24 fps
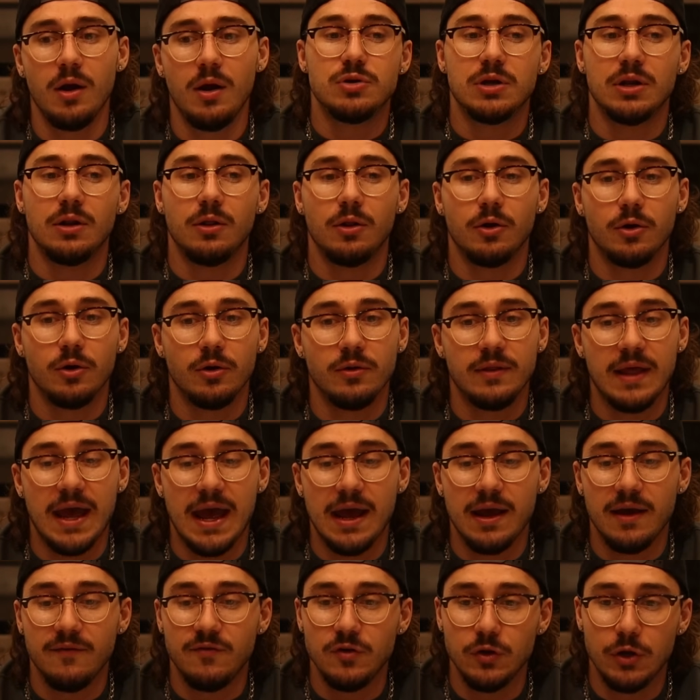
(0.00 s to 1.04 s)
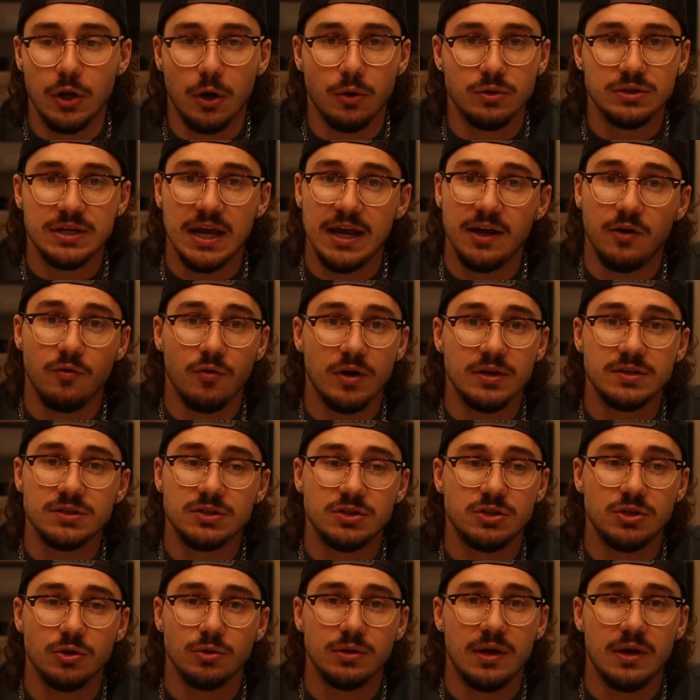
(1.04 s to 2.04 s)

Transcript: You can learn that if you don't take risks,